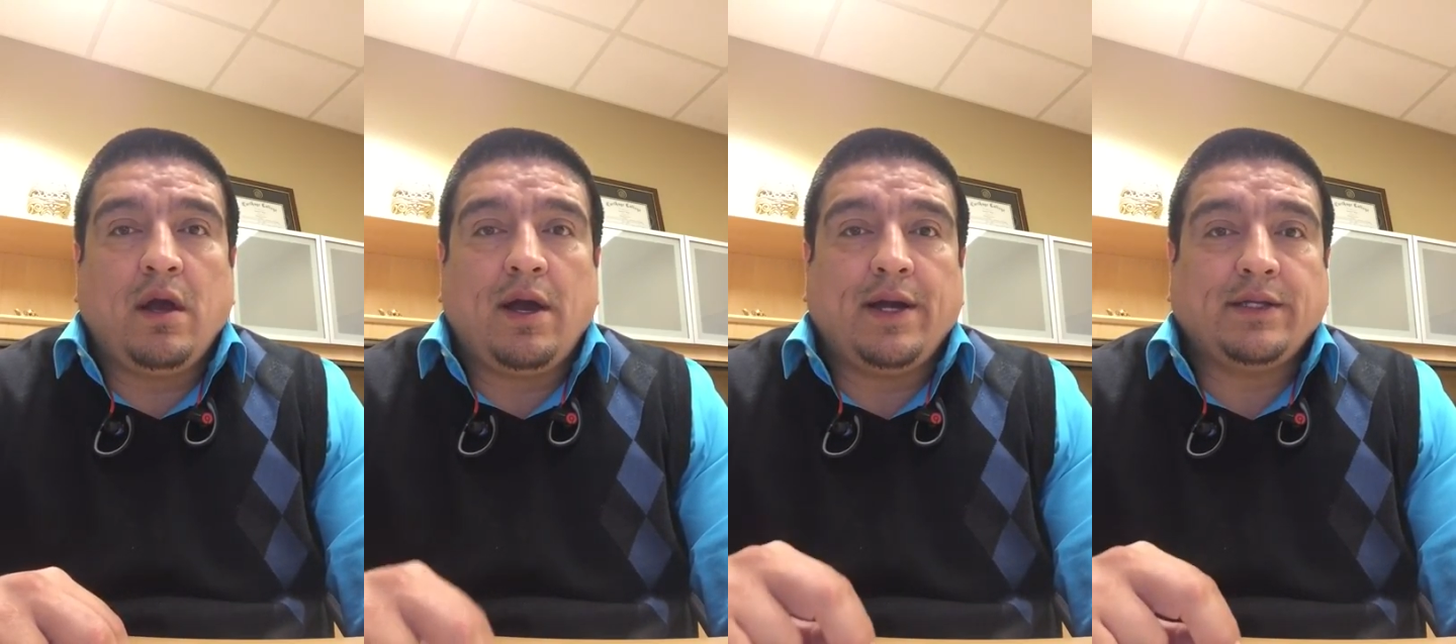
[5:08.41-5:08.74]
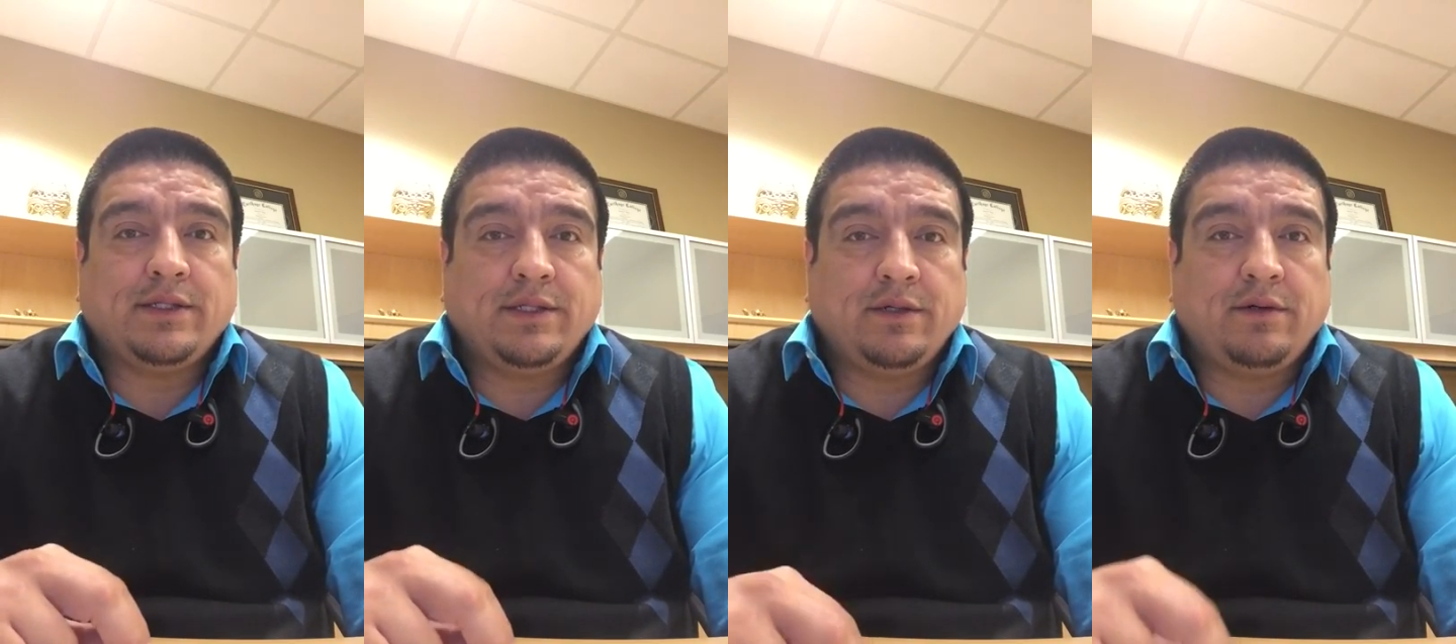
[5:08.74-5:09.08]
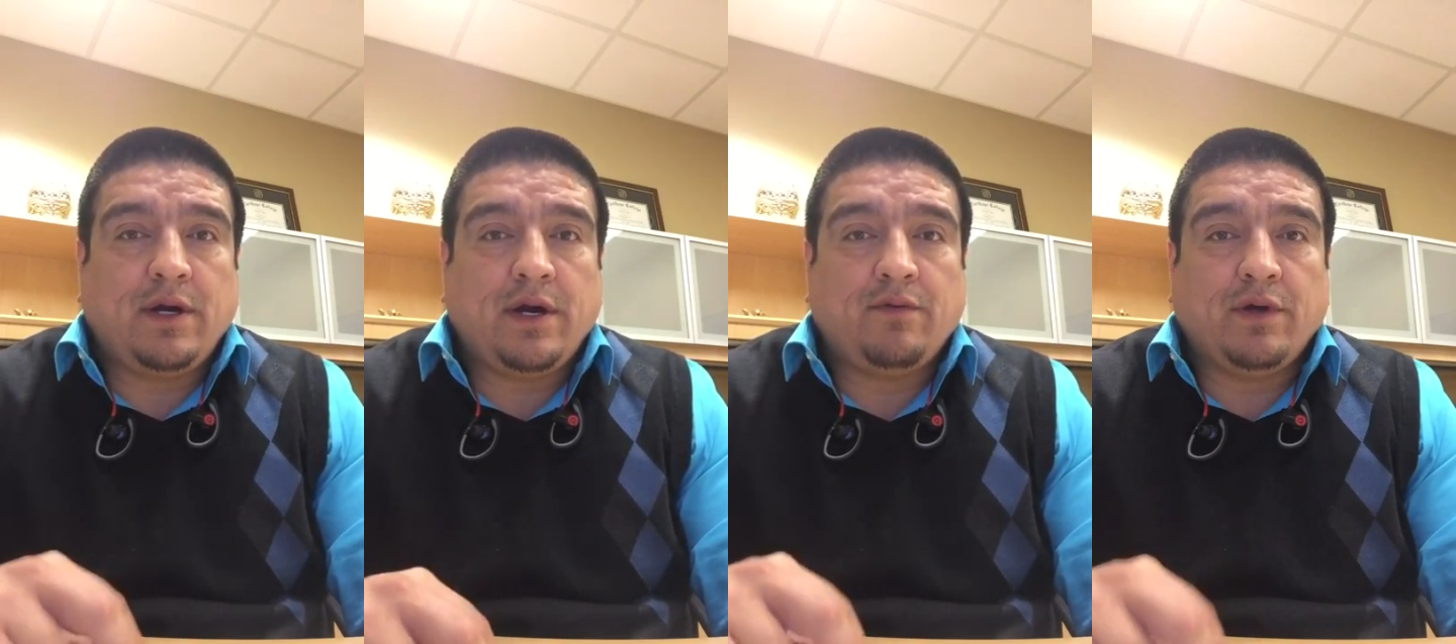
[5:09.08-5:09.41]
I still
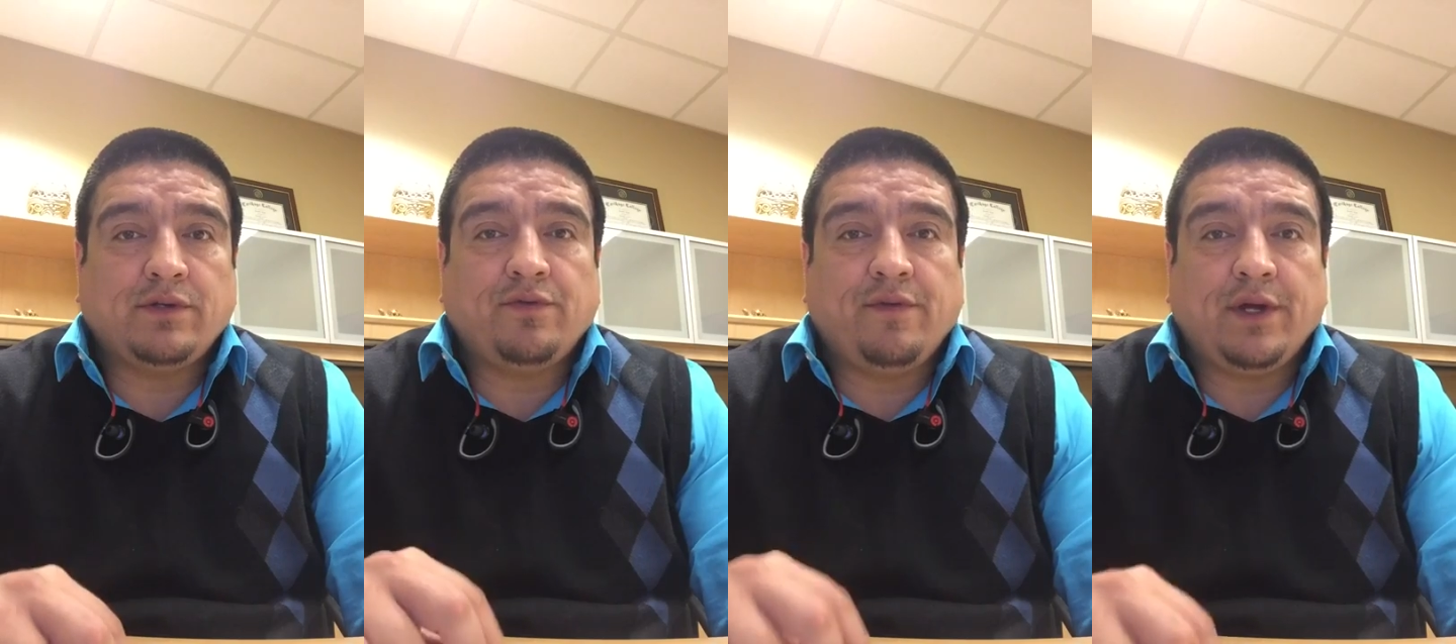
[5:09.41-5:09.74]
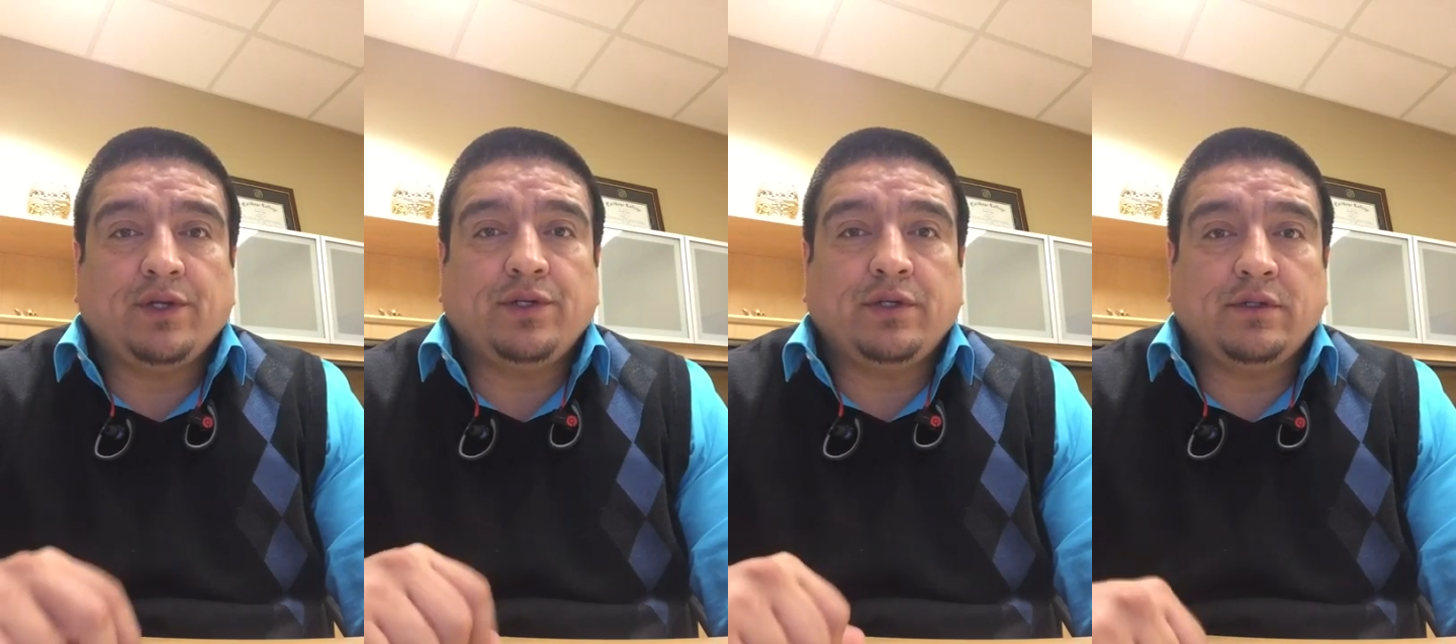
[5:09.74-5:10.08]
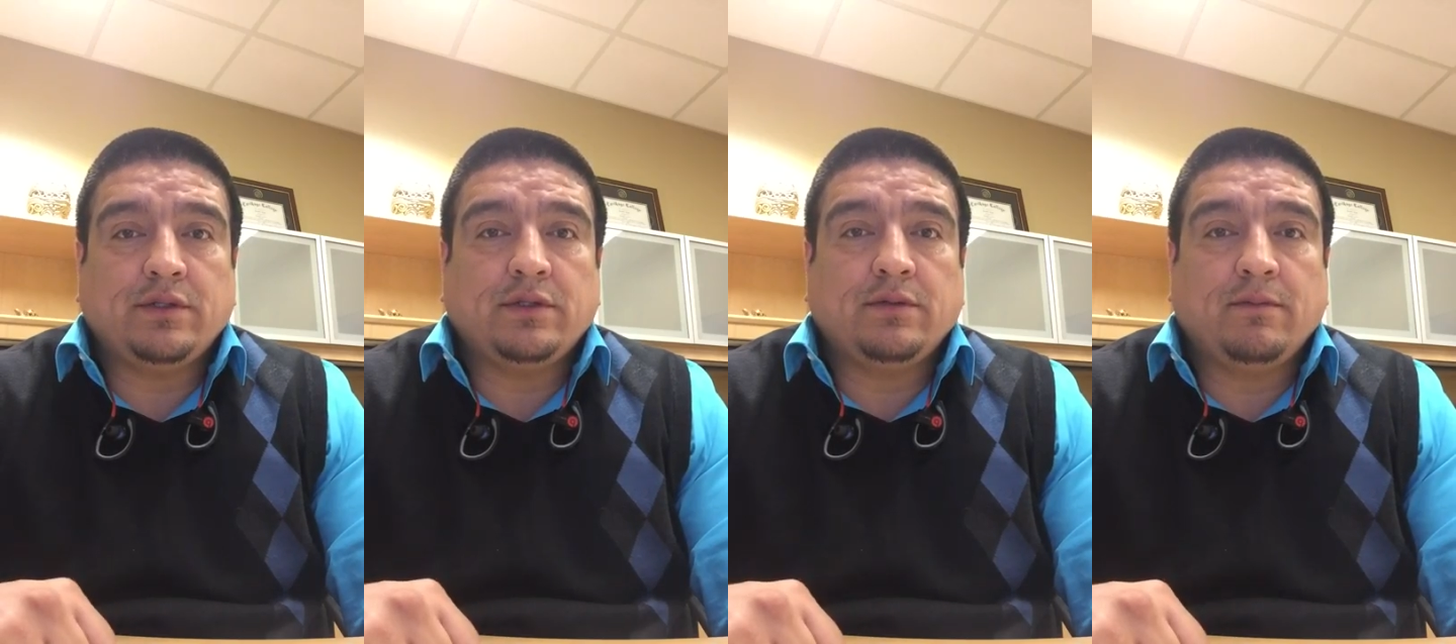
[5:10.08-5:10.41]
had
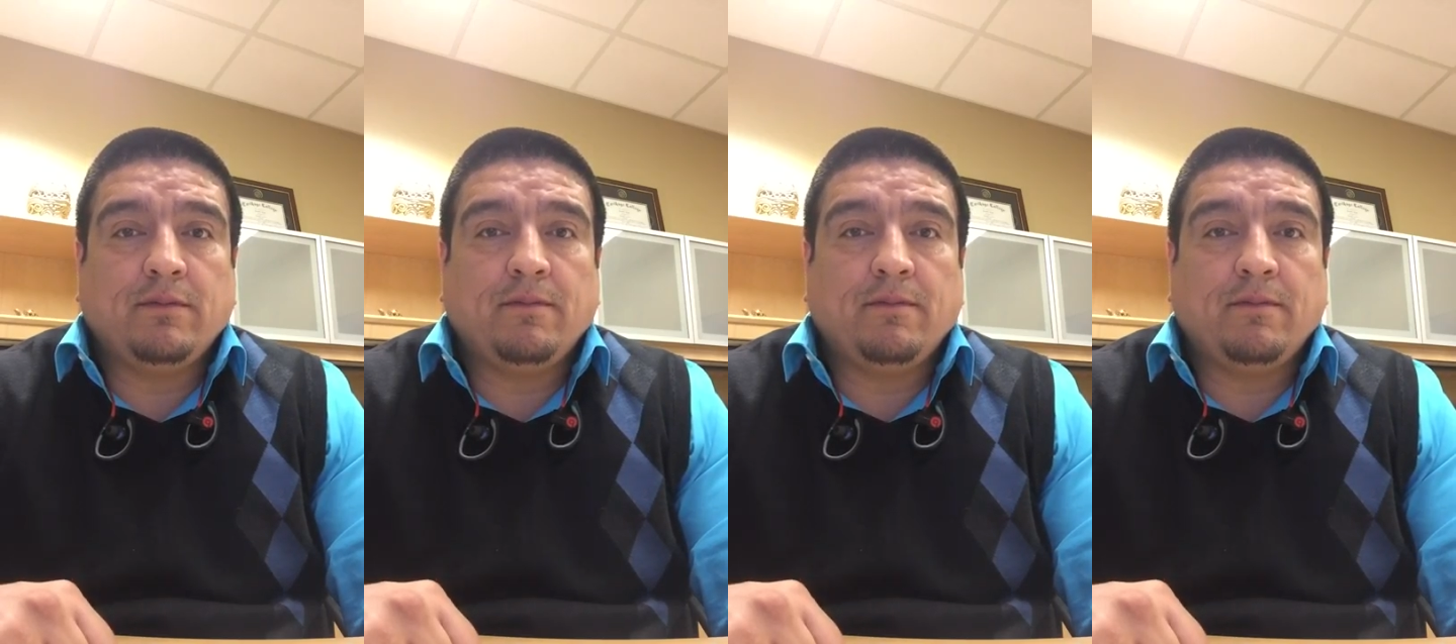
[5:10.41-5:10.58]
reservations.